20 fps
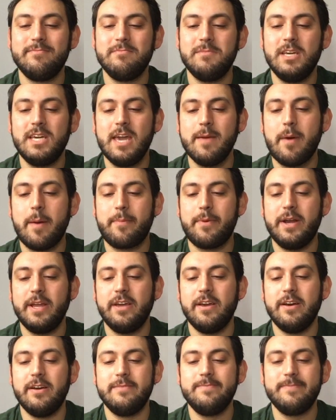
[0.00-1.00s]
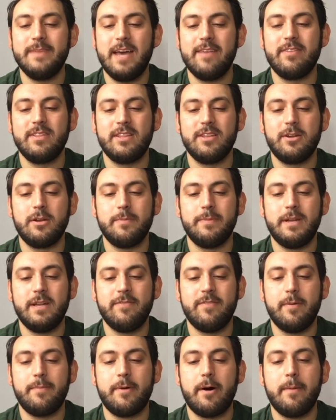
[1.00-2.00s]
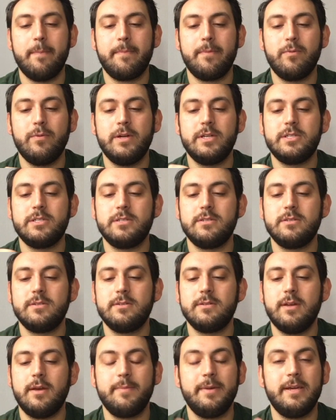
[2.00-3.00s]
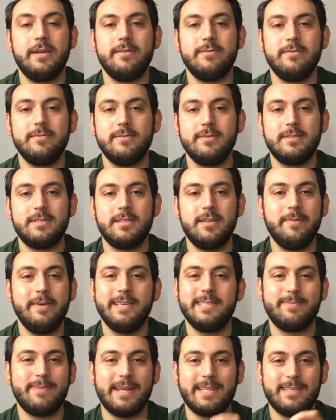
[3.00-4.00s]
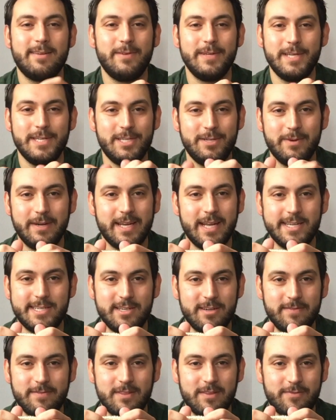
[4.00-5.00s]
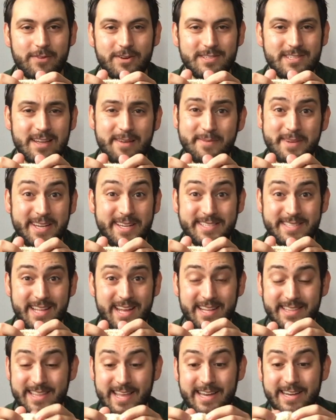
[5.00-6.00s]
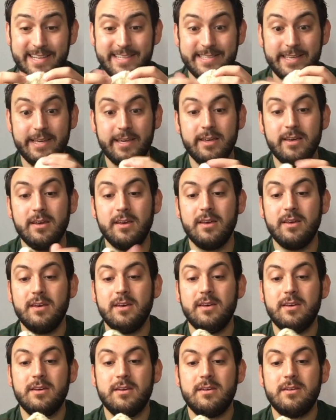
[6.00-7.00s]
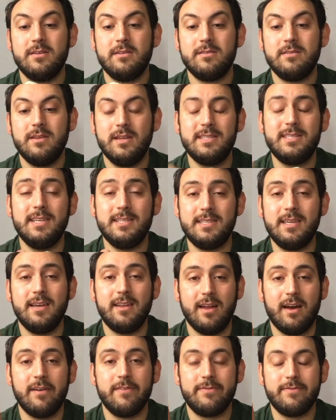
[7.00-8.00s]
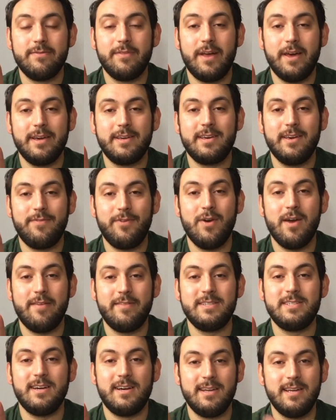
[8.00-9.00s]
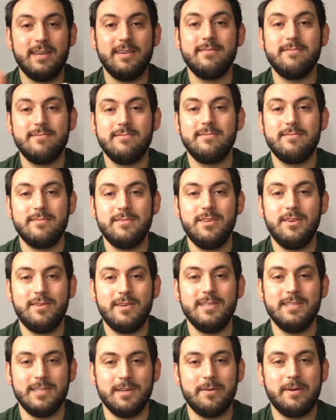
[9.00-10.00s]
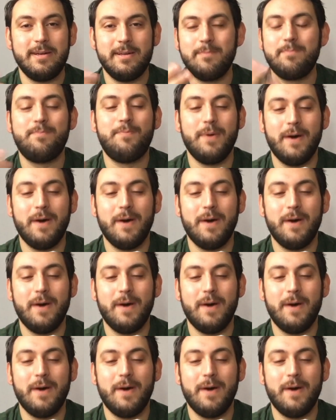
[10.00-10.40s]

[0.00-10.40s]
It came out pretty good. I have a little bit of a bump, which, I mean, it's to be expected when you do a Kitchener for the first time. It is not that easy. it's easy enough. Like, if you haven't done it, you can do it.